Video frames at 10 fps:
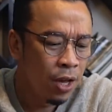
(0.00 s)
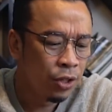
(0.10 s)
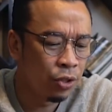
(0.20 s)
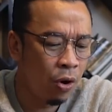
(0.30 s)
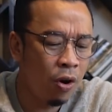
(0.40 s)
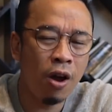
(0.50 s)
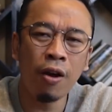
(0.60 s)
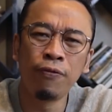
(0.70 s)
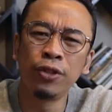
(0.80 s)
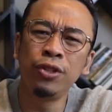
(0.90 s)

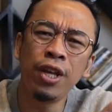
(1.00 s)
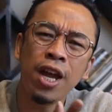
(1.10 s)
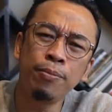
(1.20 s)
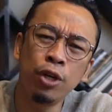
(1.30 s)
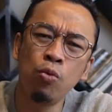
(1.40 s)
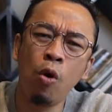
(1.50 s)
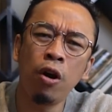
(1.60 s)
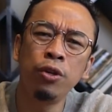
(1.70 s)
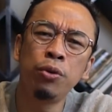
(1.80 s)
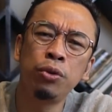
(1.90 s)
So for today, I'm gonna
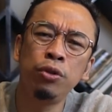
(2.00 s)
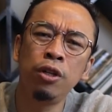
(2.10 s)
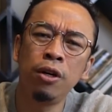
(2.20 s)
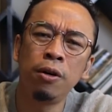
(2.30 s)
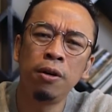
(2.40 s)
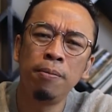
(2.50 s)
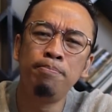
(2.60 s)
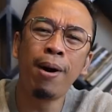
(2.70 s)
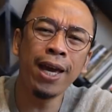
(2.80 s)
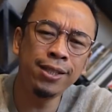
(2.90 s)
walk you through the
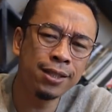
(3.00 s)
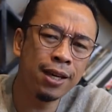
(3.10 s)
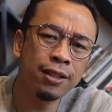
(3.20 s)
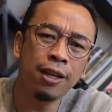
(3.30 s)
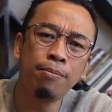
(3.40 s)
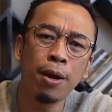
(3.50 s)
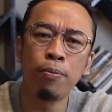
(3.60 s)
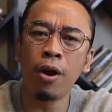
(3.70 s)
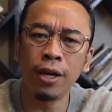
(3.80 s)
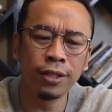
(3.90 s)
mindset and my
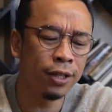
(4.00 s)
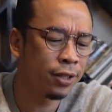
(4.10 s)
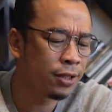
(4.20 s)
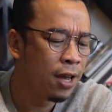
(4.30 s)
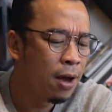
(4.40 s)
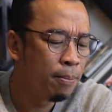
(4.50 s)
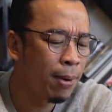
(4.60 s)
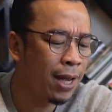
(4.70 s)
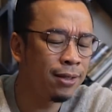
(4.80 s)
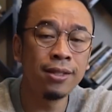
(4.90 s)
process,
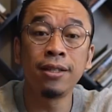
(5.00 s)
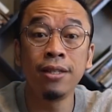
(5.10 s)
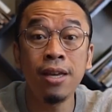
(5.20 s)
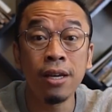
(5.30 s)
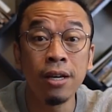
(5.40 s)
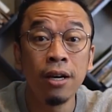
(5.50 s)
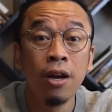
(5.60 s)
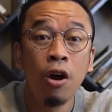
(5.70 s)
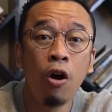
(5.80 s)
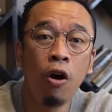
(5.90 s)
my technique
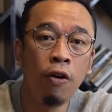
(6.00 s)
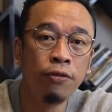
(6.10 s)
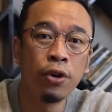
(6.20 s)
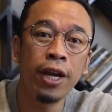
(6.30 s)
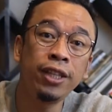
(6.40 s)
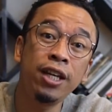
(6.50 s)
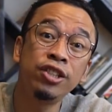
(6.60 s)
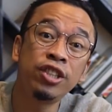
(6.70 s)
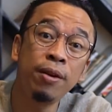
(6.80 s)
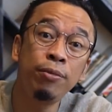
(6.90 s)
of creating
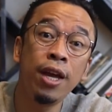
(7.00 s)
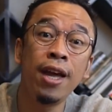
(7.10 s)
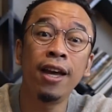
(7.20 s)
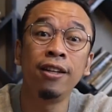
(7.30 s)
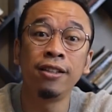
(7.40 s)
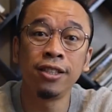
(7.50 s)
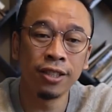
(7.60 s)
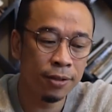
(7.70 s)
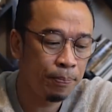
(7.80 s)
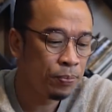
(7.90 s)
same-day
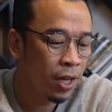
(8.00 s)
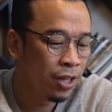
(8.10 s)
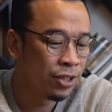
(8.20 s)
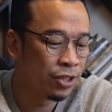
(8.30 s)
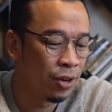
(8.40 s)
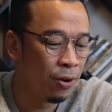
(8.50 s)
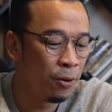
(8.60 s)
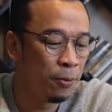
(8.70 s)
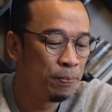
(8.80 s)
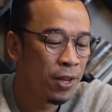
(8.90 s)
edits.
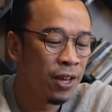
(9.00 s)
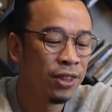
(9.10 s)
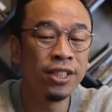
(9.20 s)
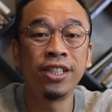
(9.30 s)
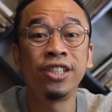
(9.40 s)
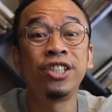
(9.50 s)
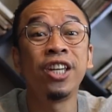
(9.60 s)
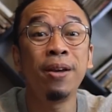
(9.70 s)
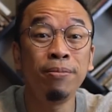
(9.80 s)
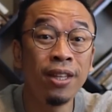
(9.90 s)
So this is
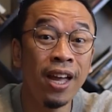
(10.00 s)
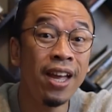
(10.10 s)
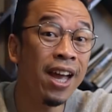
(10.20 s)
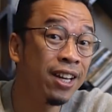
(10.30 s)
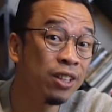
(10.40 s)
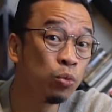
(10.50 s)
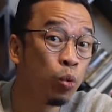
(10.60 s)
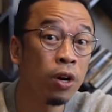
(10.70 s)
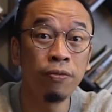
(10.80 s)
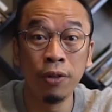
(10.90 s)
same-day edit
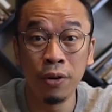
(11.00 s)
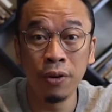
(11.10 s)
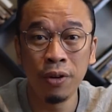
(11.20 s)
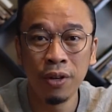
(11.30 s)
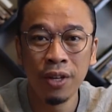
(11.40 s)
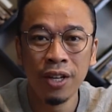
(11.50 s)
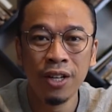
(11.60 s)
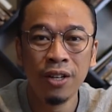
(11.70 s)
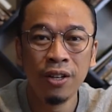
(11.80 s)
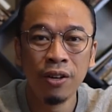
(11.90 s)
workflow
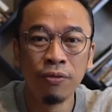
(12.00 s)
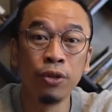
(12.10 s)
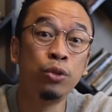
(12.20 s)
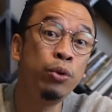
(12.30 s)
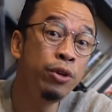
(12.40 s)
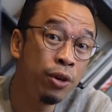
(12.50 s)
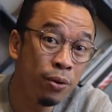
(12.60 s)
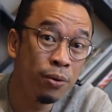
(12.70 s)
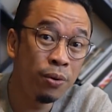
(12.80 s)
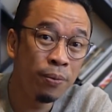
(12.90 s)
for Do
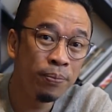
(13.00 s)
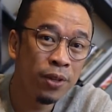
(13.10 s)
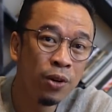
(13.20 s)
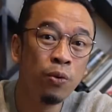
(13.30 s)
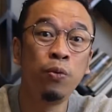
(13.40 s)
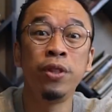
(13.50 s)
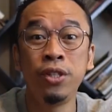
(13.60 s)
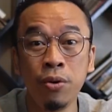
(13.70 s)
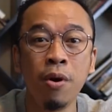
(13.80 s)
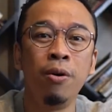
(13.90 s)
You with
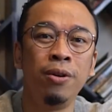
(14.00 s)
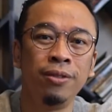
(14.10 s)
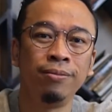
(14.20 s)
Duo.